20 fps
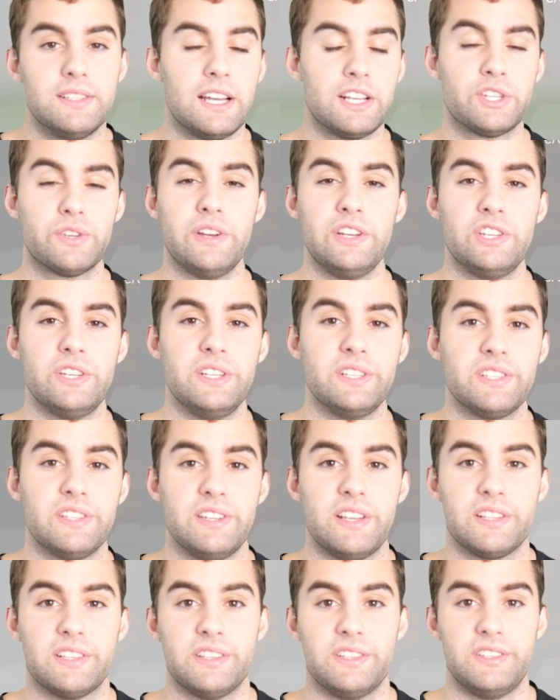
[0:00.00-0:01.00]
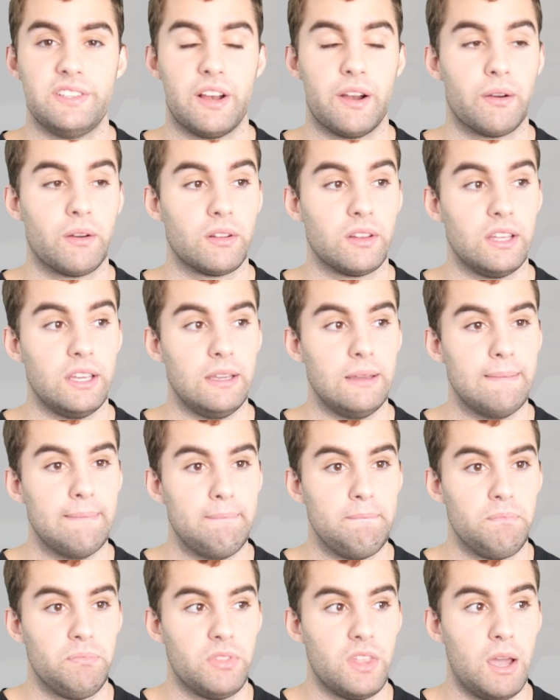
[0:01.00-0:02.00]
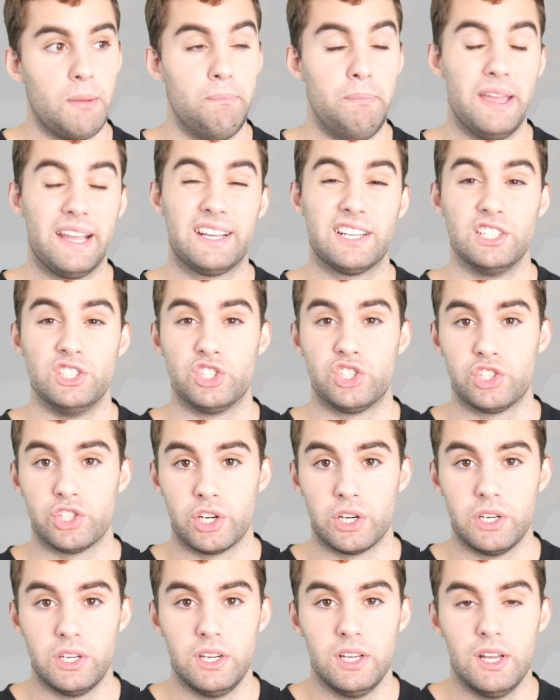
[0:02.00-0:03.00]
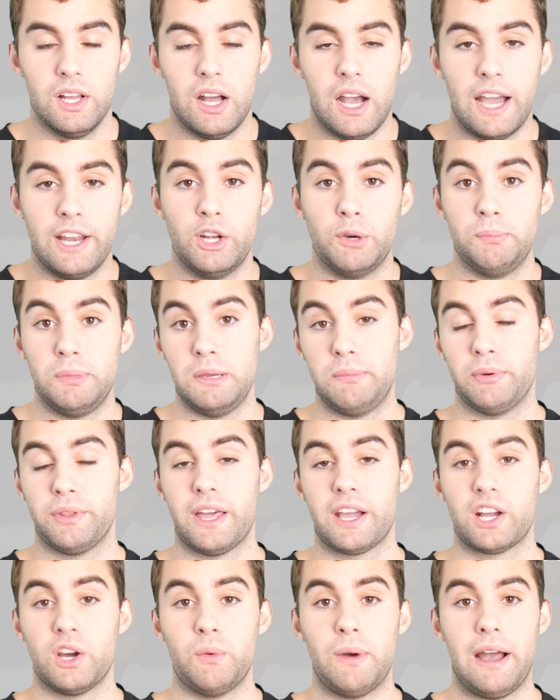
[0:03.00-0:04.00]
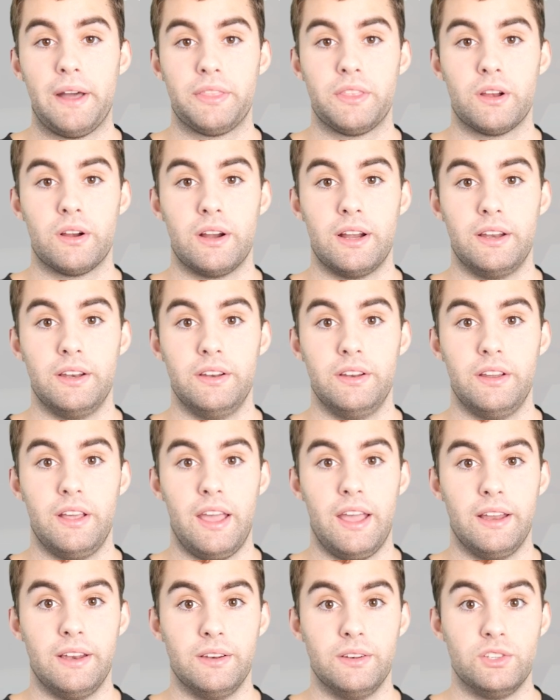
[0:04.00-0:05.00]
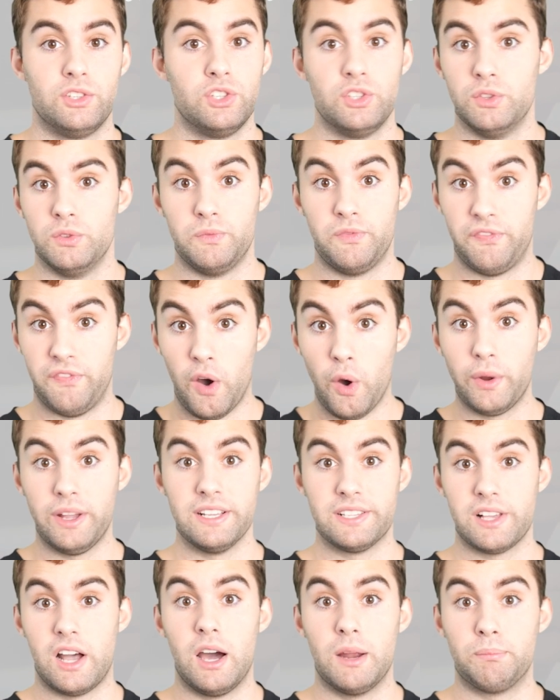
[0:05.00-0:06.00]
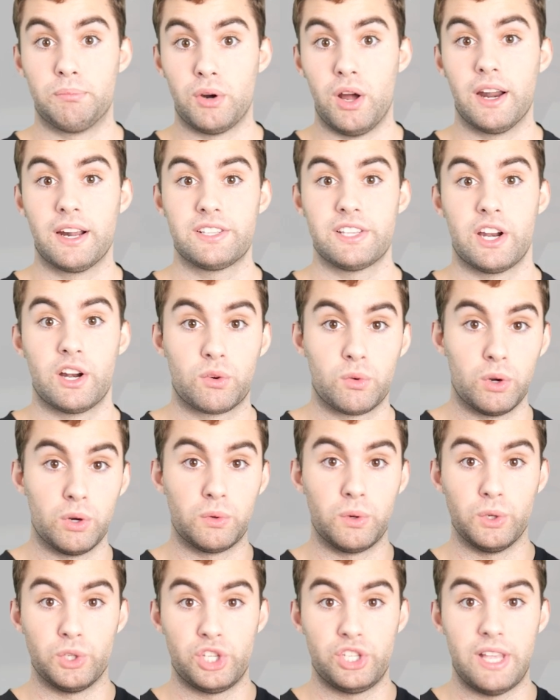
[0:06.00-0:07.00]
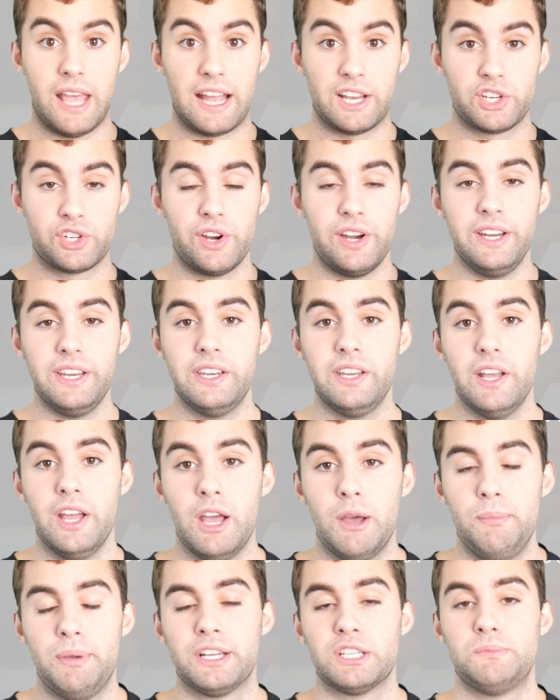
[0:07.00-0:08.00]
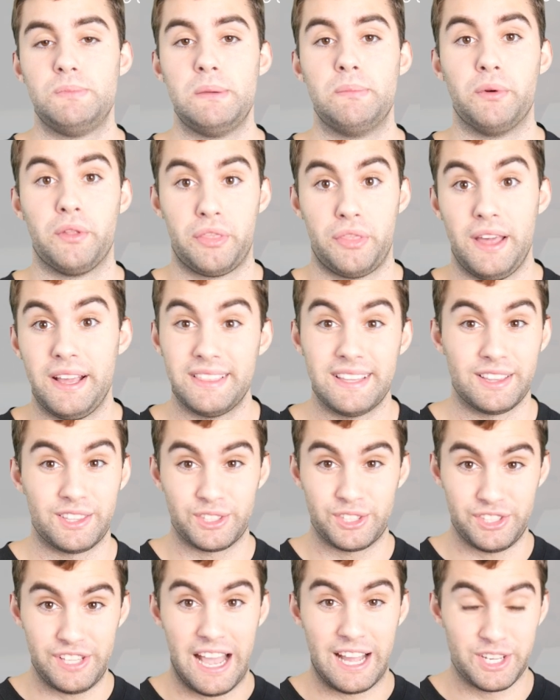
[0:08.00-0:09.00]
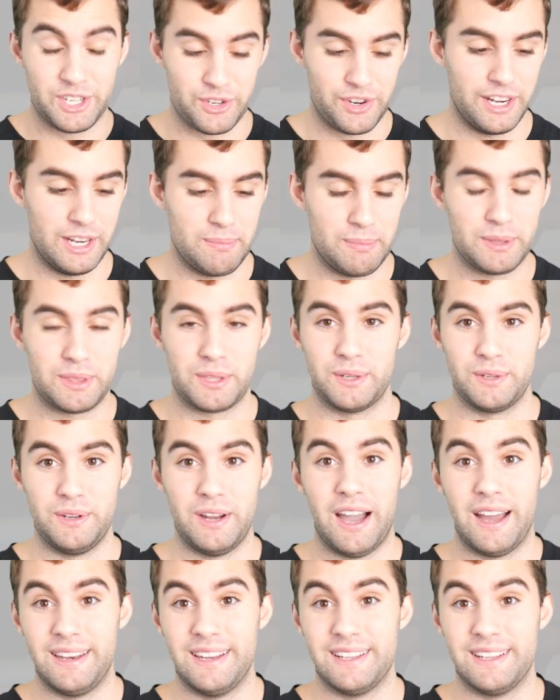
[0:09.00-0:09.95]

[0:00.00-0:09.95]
Saturation isn't necessarily a big concern. I know people that go out there and focus on products that are quote unquote saturated because people think that they're saturated, but they're not